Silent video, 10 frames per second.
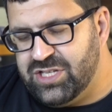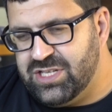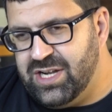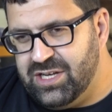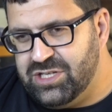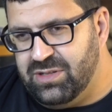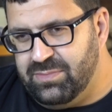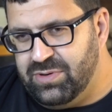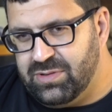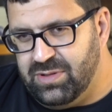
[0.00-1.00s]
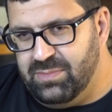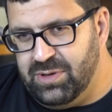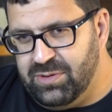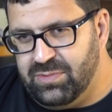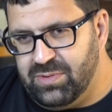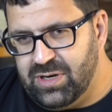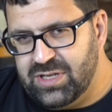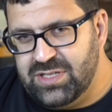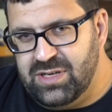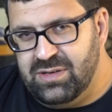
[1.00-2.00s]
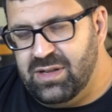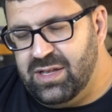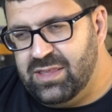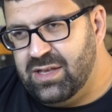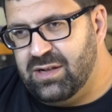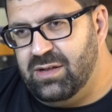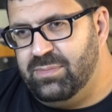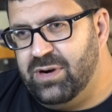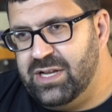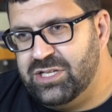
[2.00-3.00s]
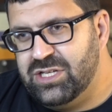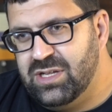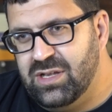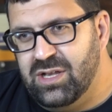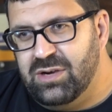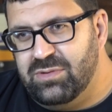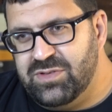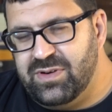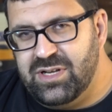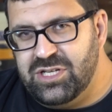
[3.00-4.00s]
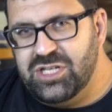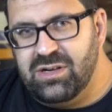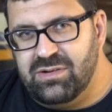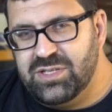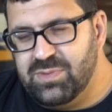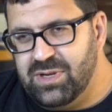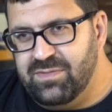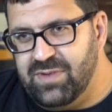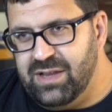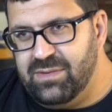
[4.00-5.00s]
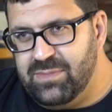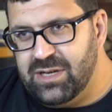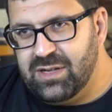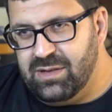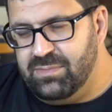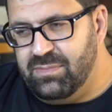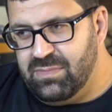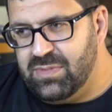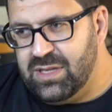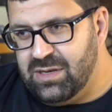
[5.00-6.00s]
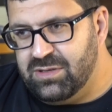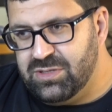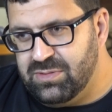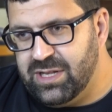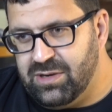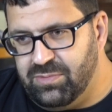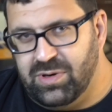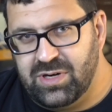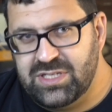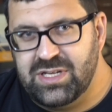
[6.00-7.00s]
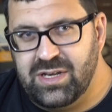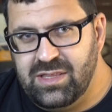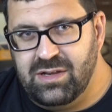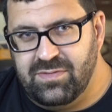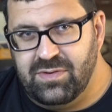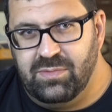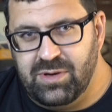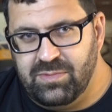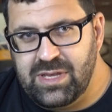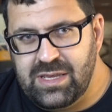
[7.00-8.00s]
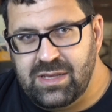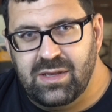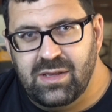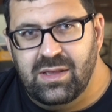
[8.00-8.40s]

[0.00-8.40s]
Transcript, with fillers: Stochel at Brooklyn Motor Works. And I think Albrecht was very generous when he invited me to come, you know, do like a work study there for 1 week.